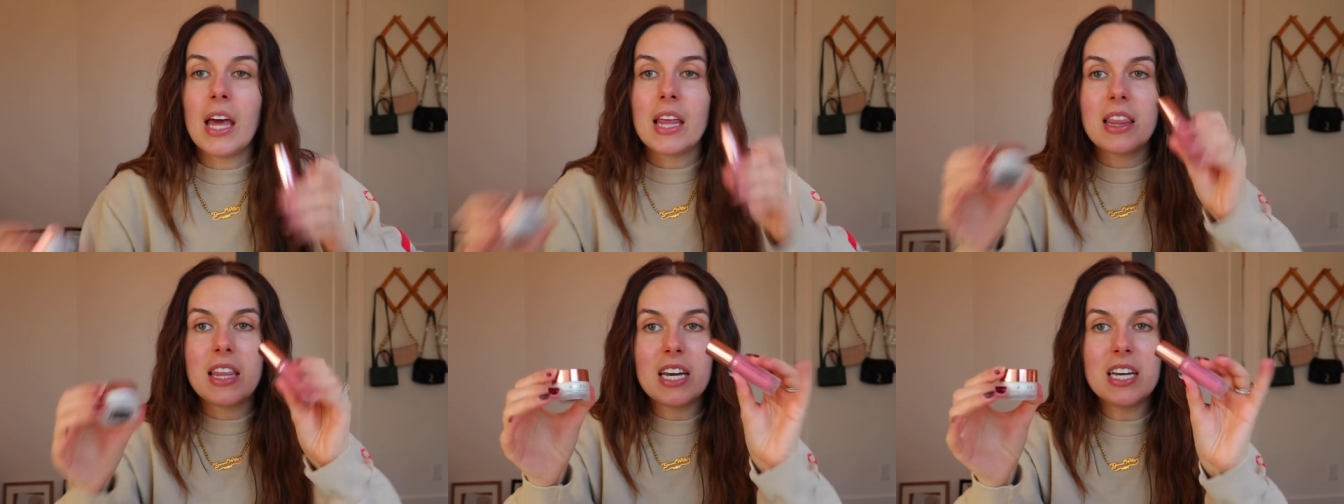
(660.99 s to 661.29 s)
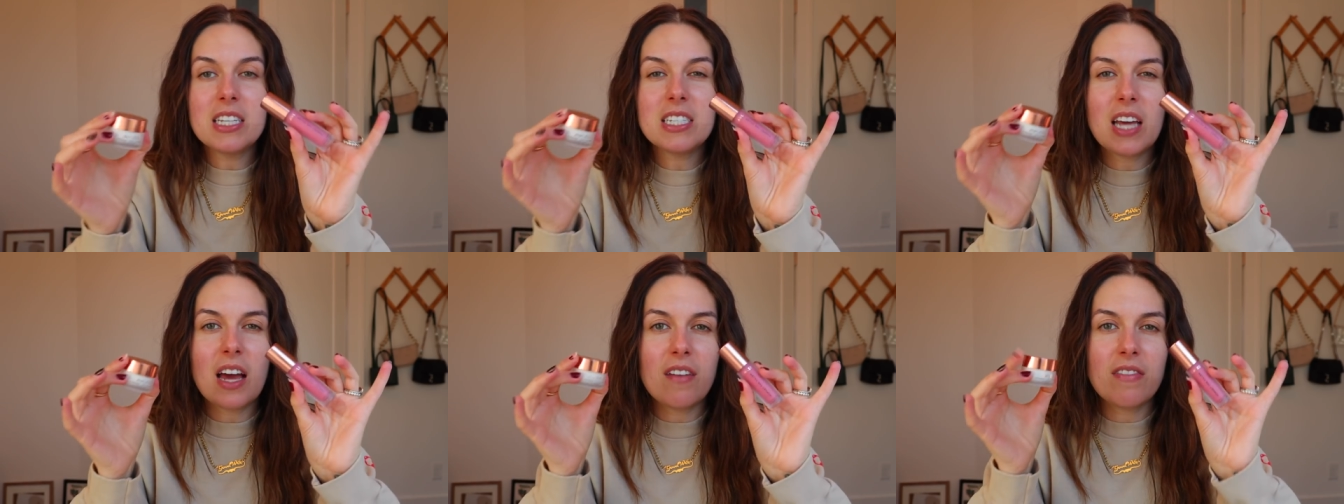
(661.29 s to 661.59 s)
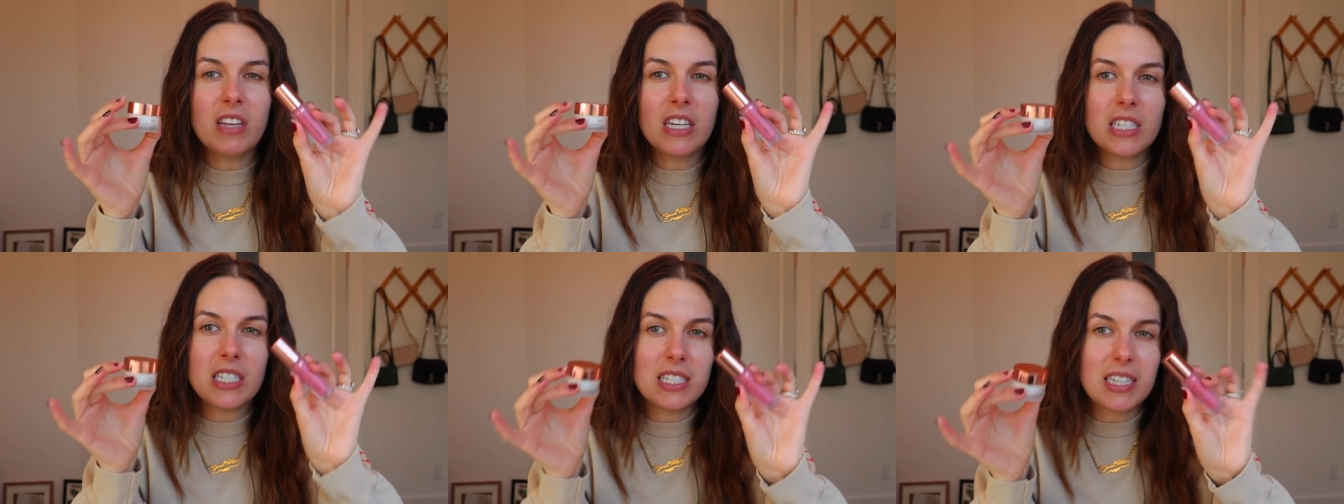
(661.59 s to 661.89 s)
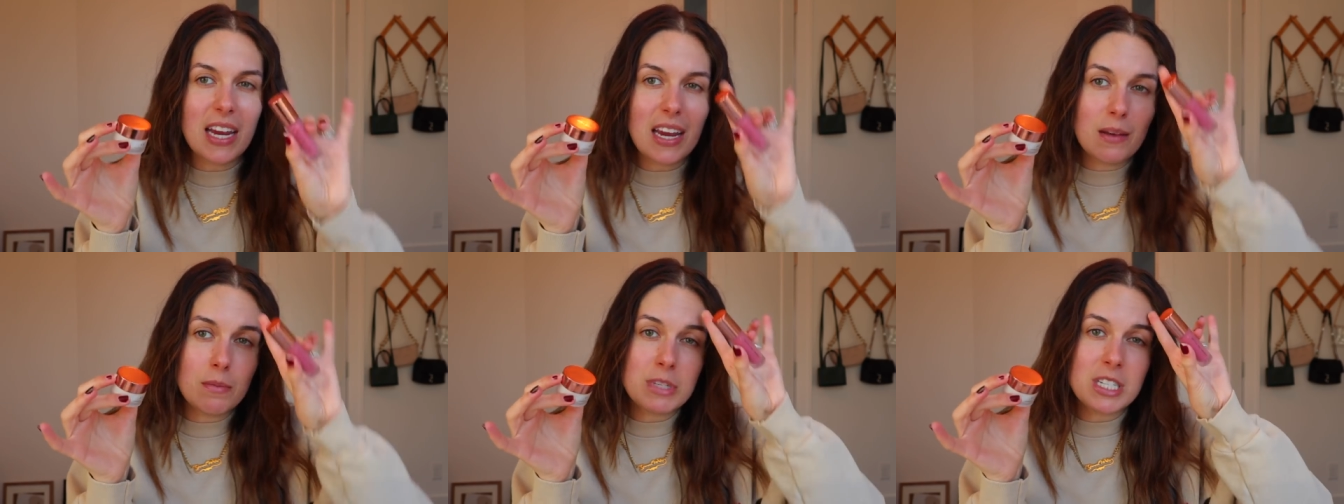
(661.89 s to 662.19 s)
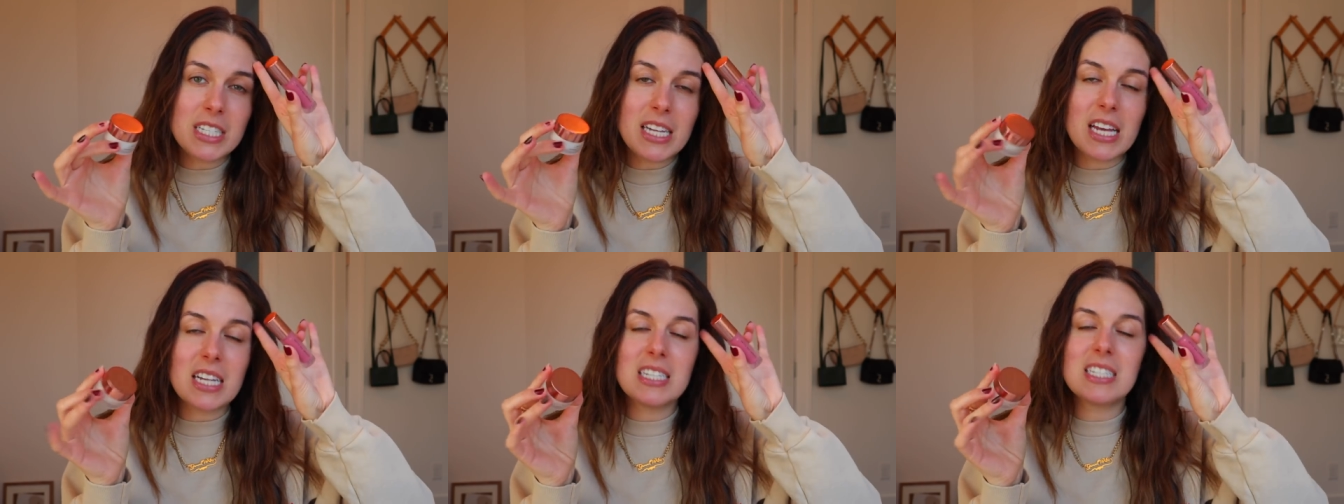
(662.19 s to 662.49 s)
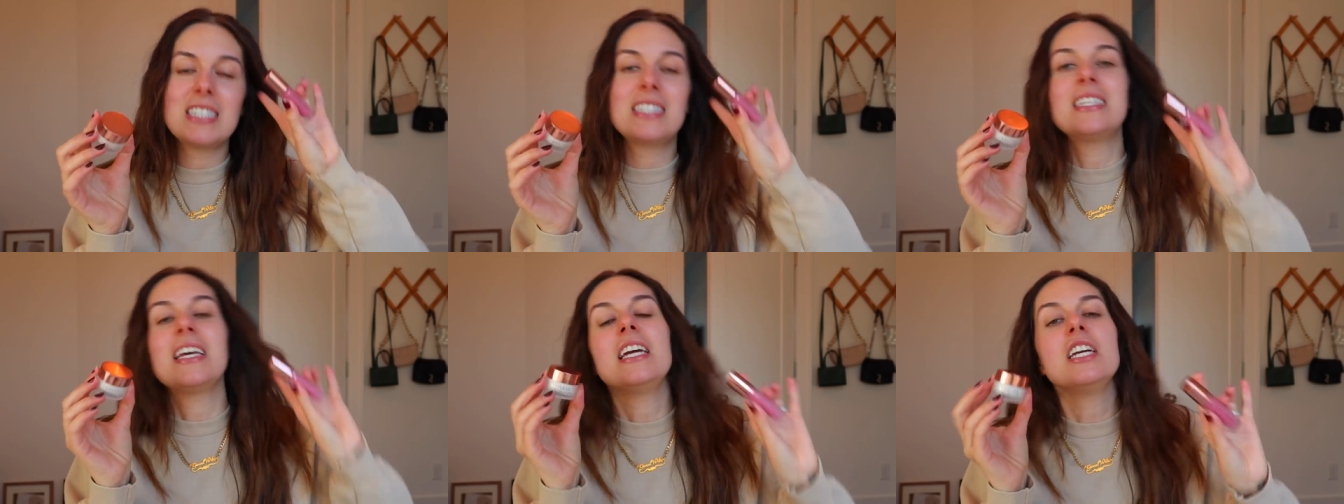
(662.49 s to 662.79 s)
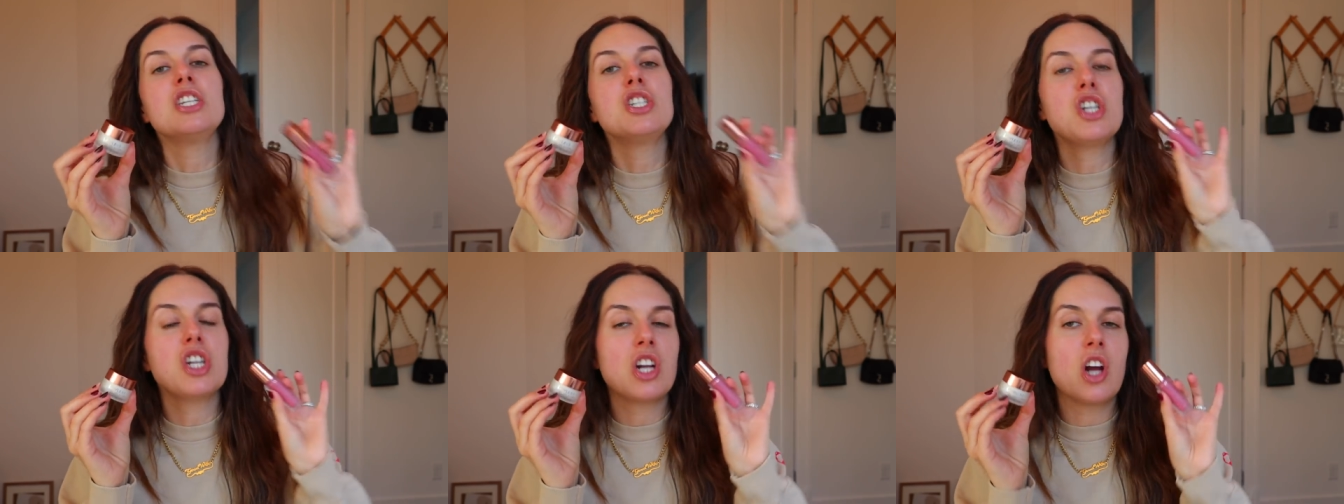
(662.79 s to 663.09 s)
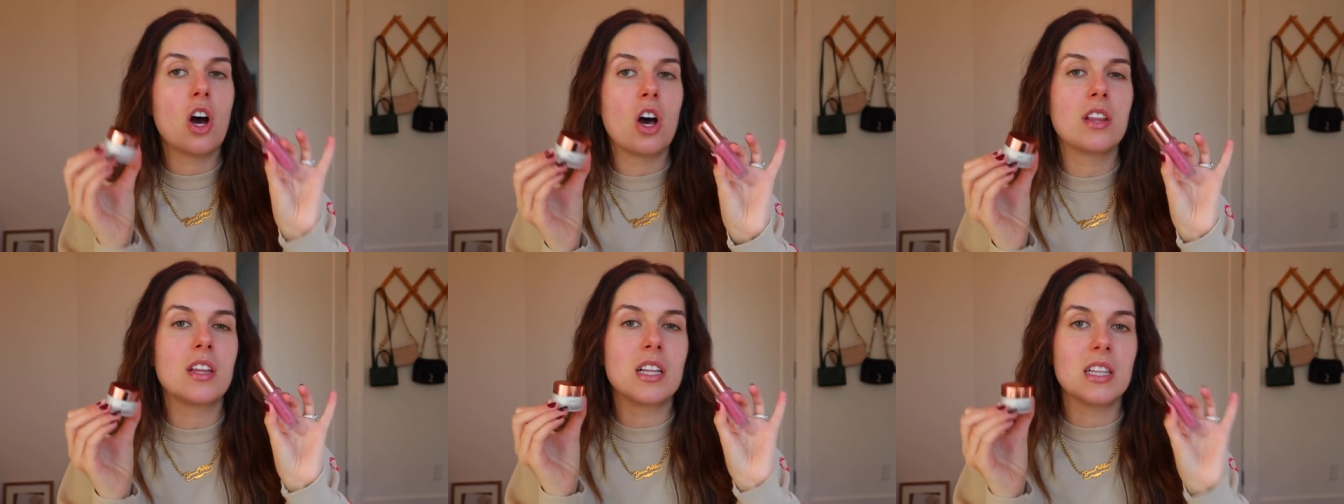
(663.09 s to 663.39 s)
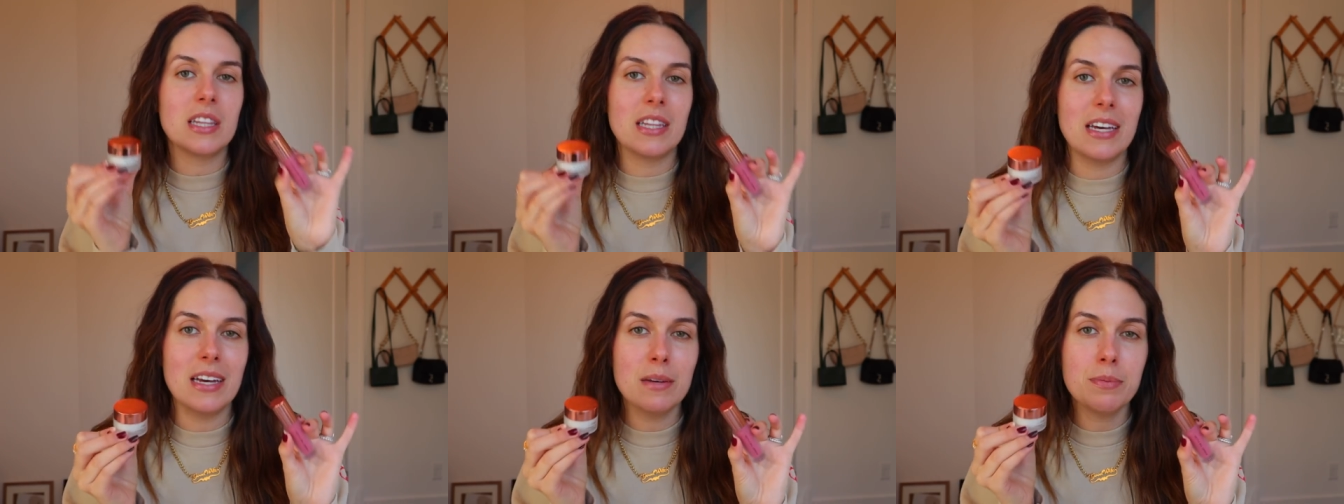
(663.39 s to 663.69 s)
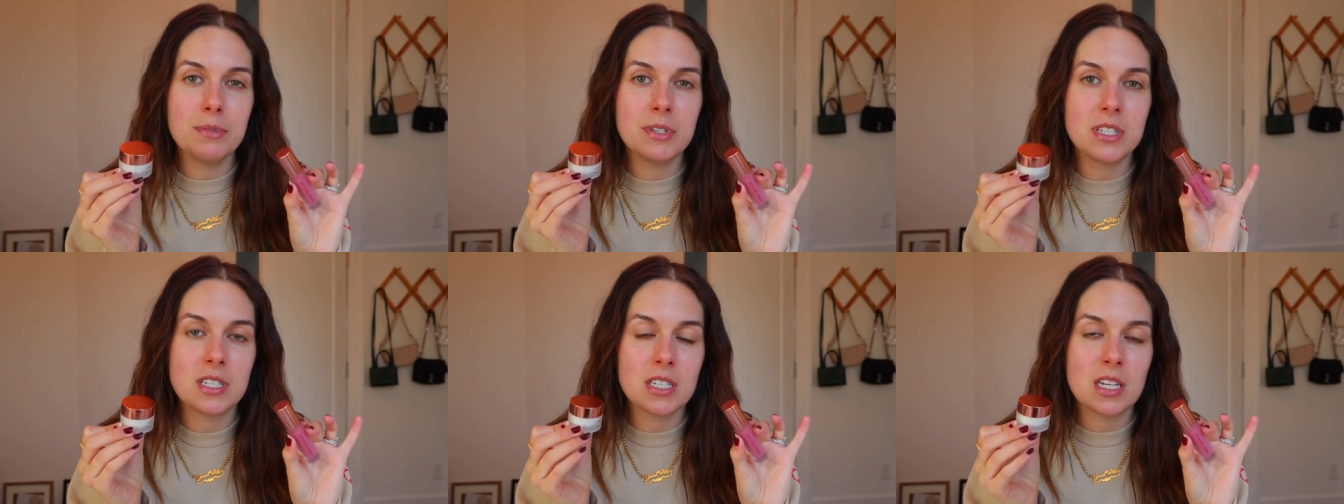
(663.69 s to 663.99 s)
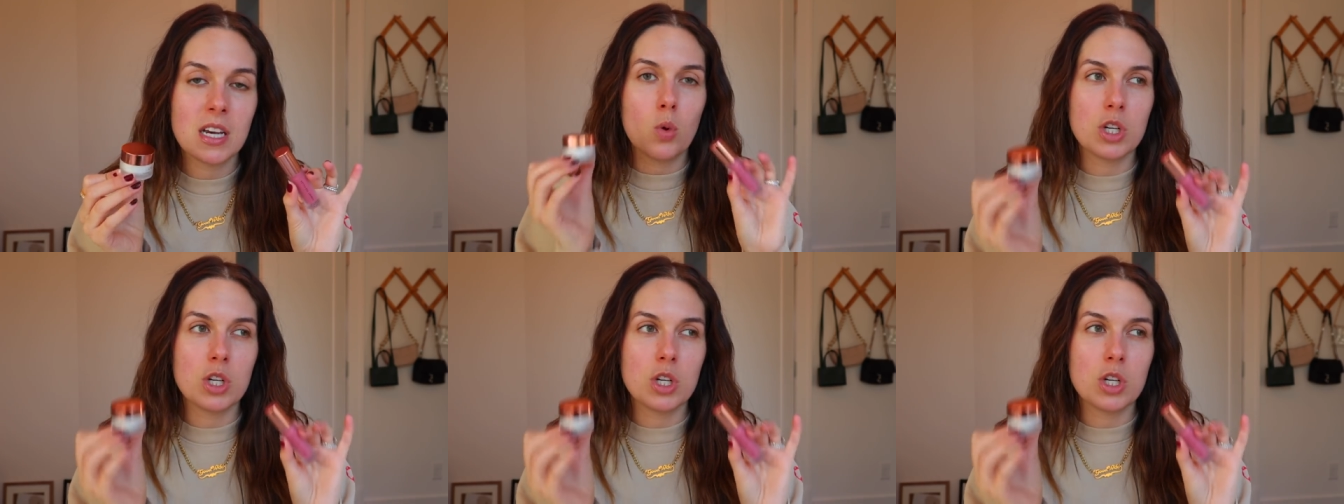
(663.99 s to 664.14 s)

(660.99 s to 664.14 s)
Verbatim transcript: These have the same sensation on the lips,